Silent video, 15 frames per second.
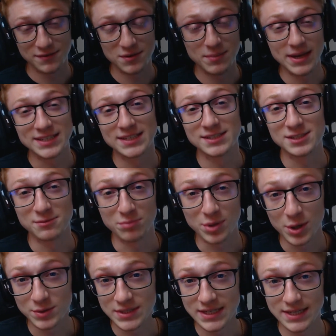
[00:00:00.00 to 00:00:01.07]
mix in some
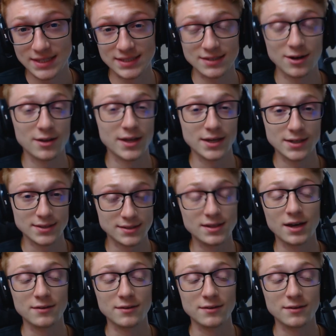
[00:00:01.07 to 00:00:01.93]
proteins and all that good stuff.